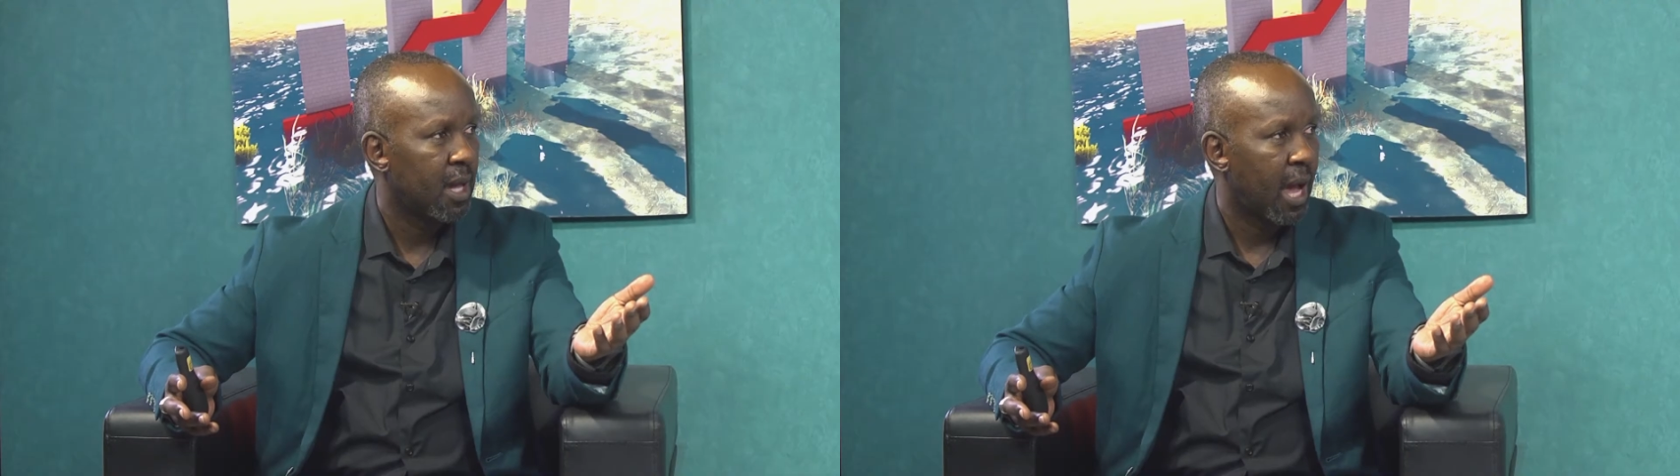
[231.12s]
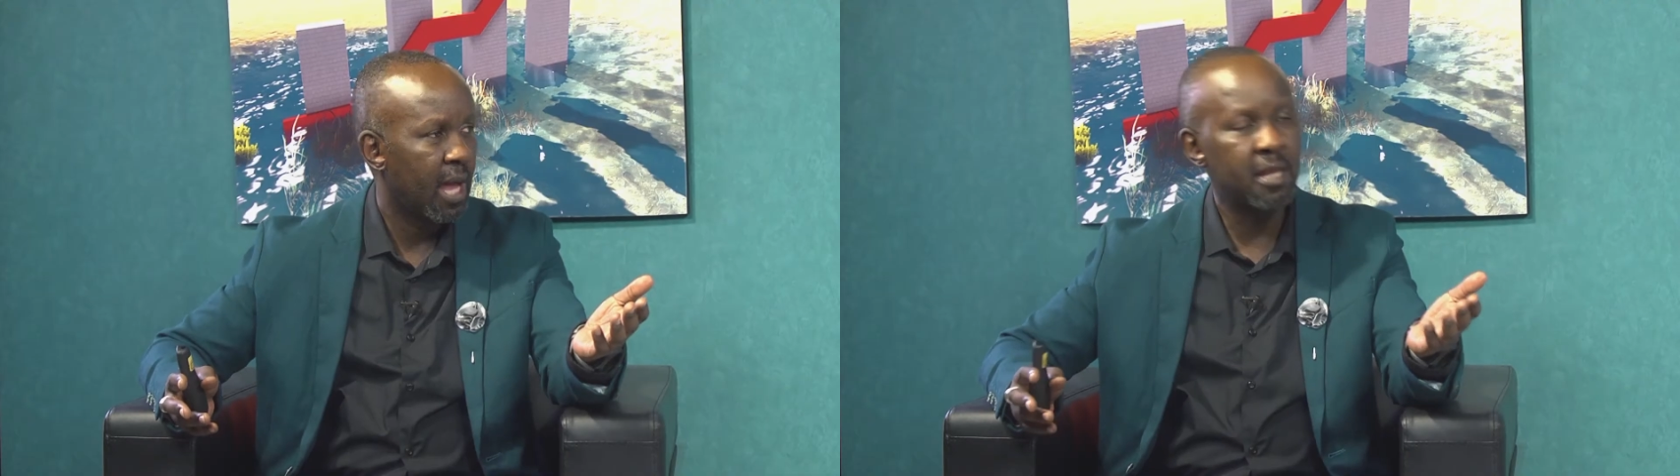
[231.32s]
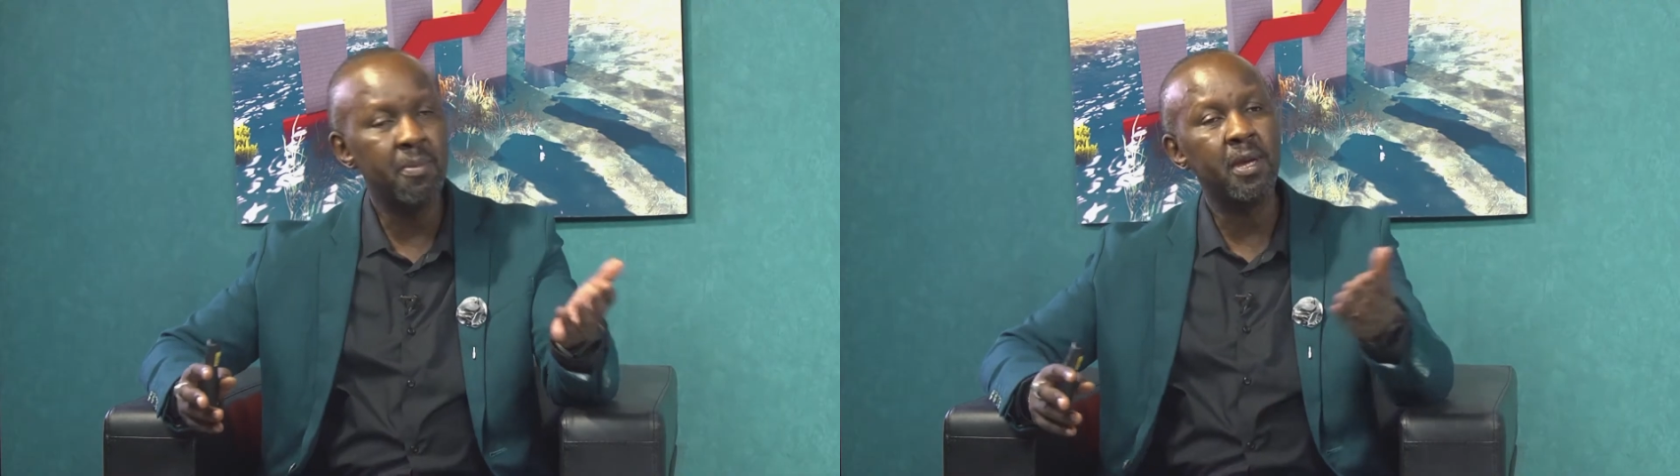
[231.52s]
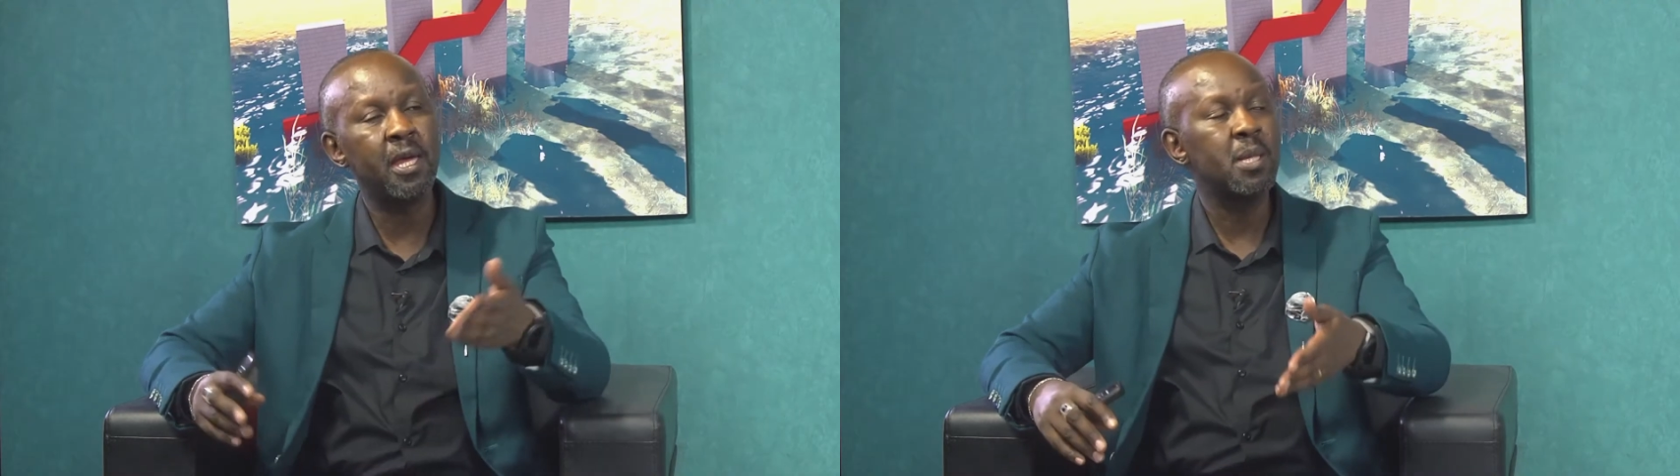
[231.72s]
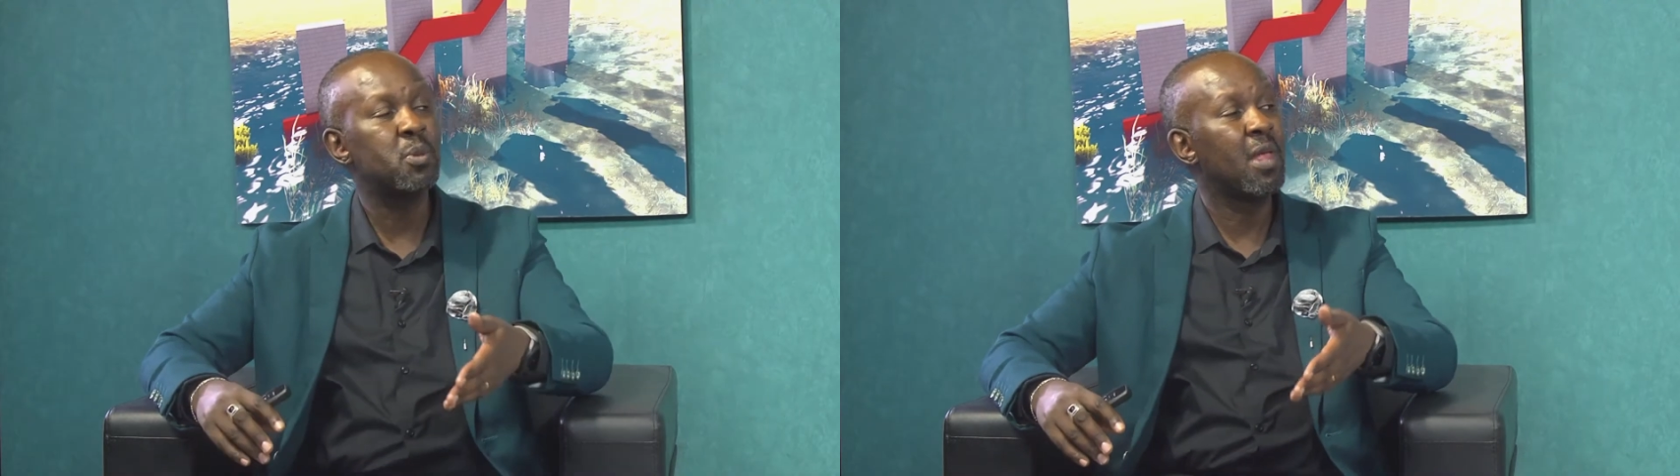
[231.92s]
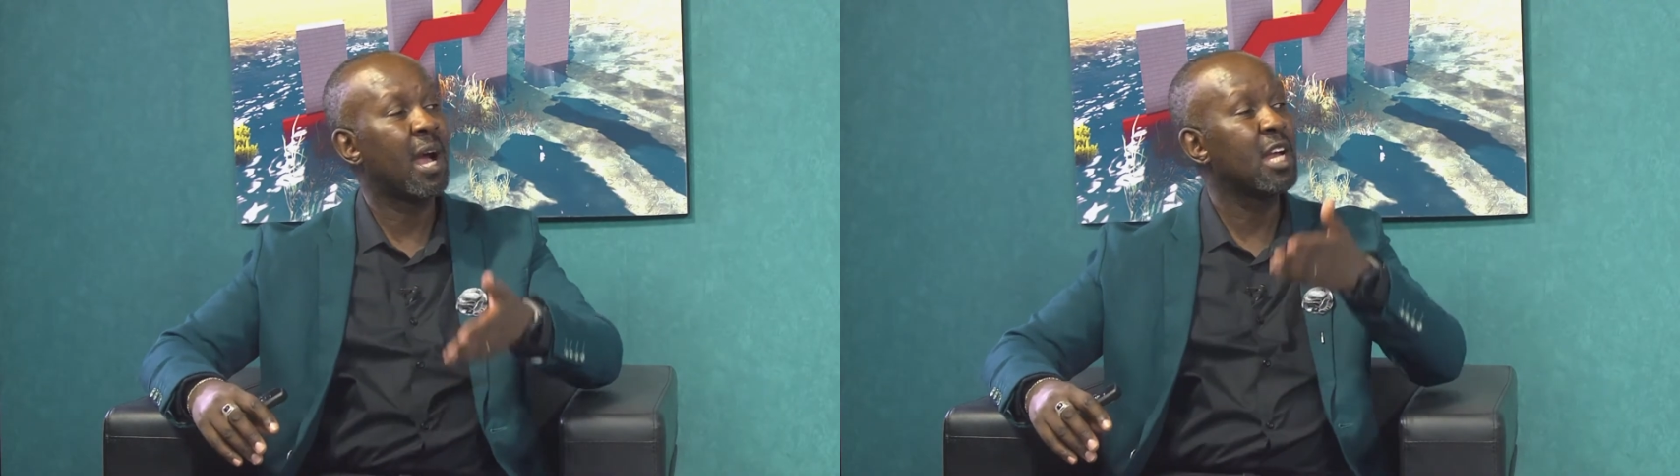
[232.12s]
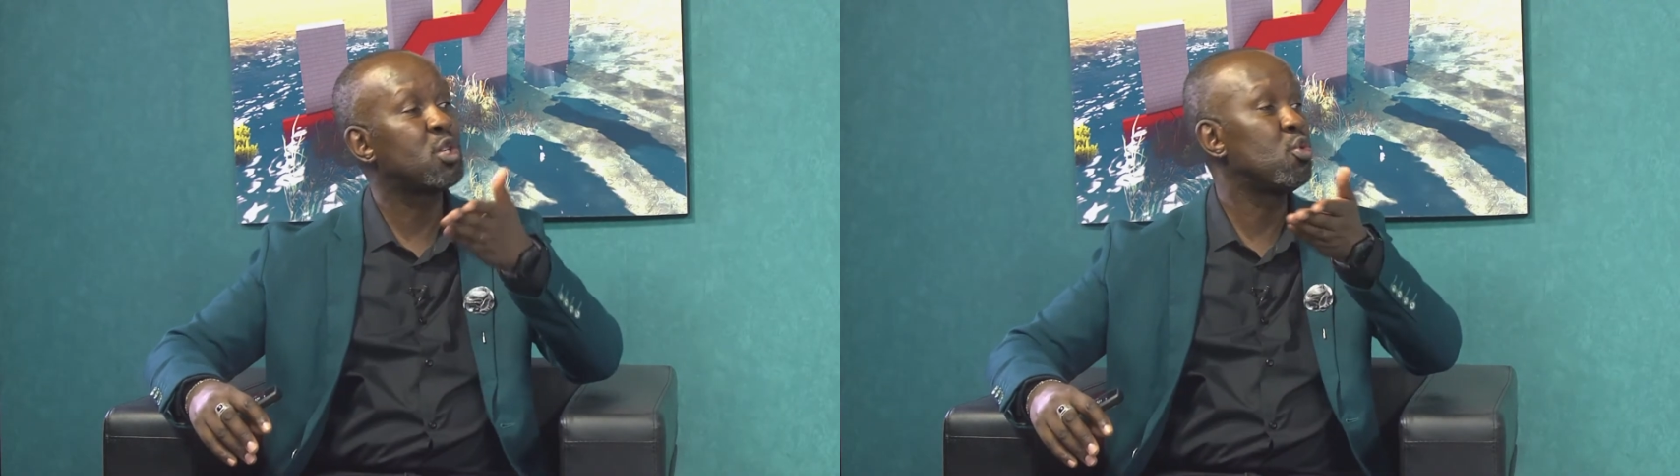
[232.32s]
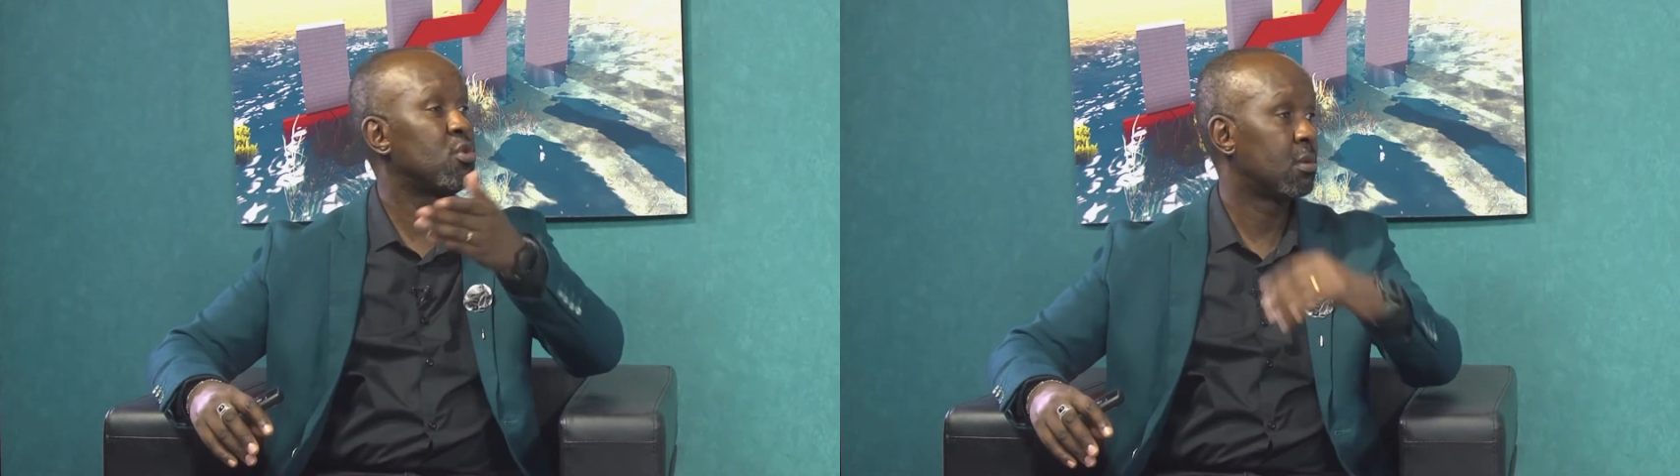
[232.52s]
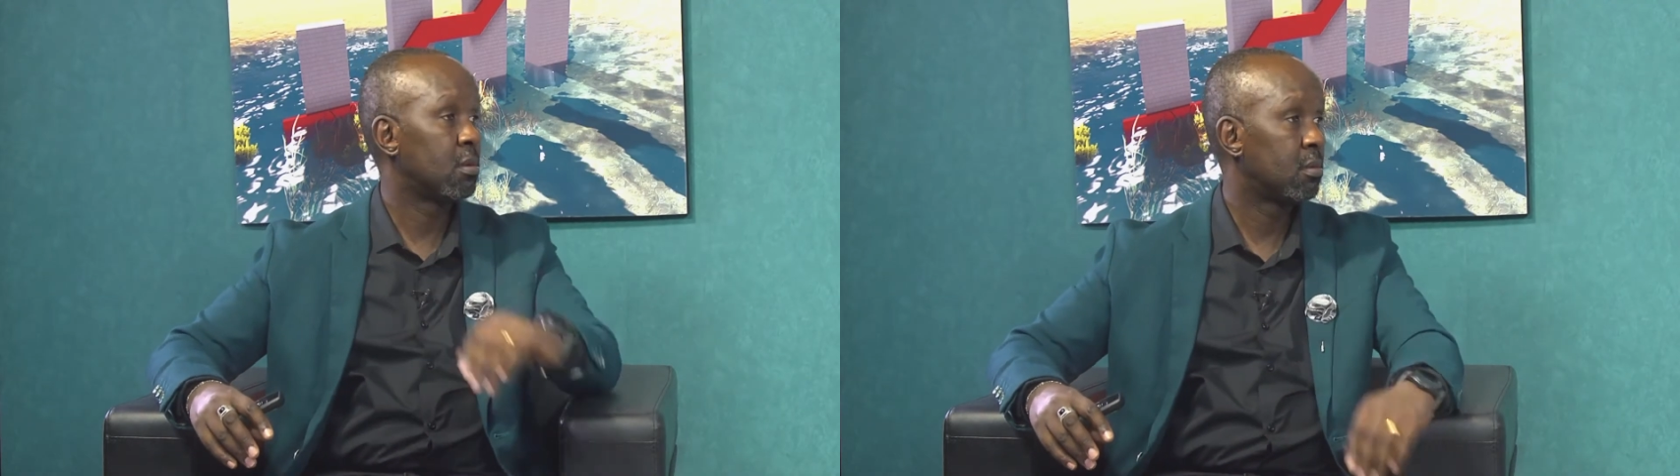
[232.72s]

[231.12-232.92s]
And he begins with a cartoon.